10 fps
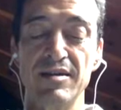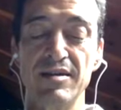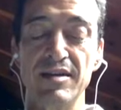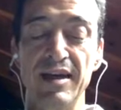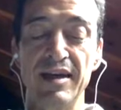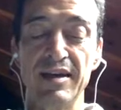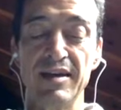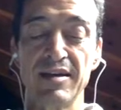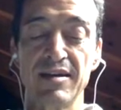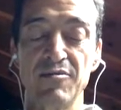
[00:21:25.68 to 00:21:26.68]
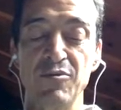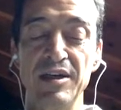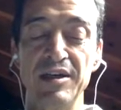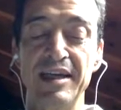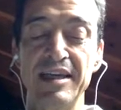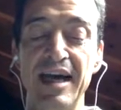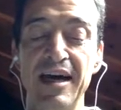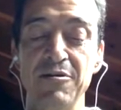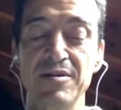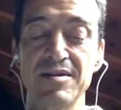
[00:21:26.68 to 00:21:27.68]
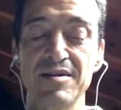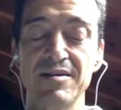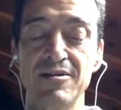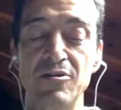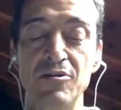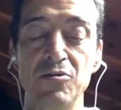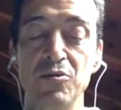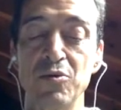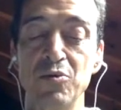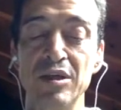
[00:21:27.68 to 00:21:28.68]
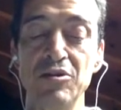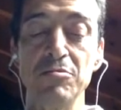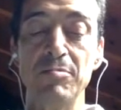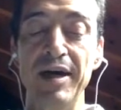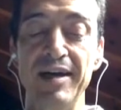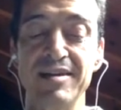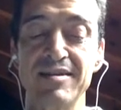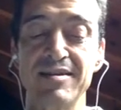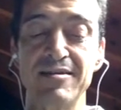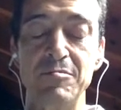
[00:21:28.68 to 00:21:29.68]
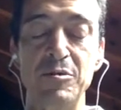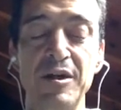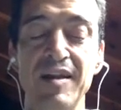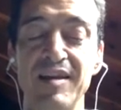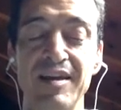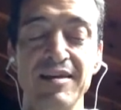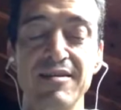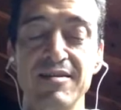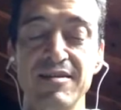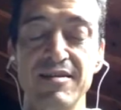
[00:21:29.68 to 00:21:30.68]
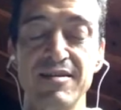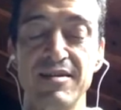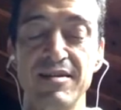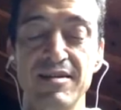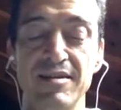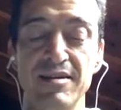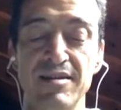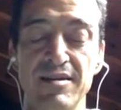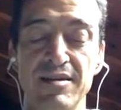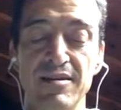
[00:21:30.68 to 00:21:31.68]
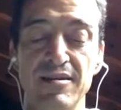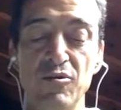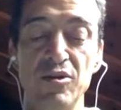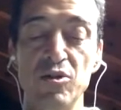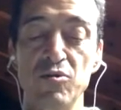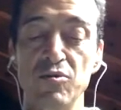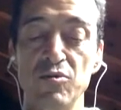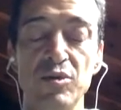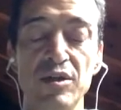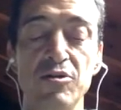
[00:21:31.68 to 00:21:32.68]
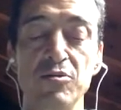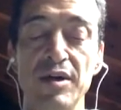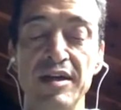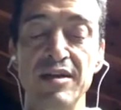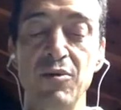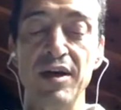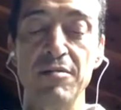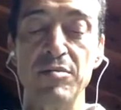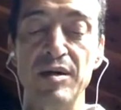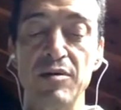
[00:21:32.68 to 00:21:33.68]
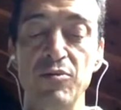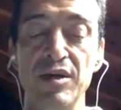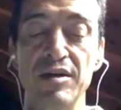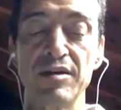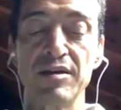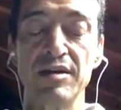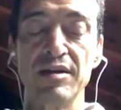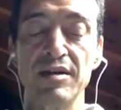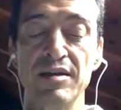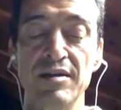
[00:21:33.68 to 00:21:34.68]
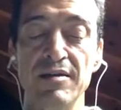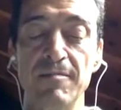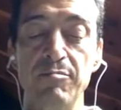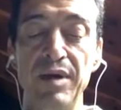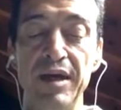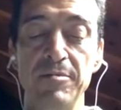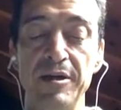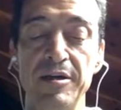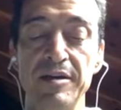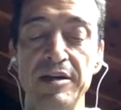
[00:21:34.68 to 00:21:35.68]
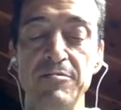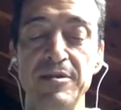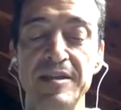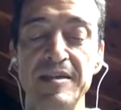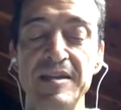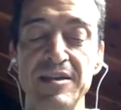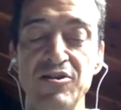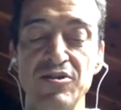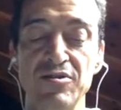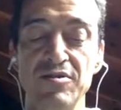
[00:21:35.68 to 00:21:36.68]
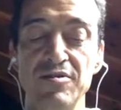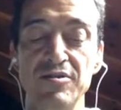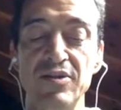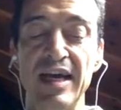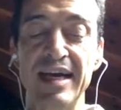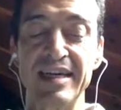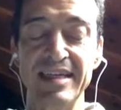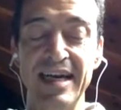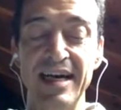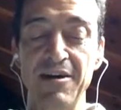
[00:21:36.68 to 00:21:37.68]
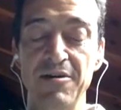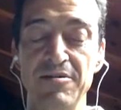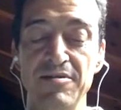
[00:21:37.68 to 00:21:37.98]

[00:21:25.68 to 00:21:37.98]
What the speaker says: that will allow us to do what we do best, breathing, which we do anyway, but we are going to pay very deliberate attention to that now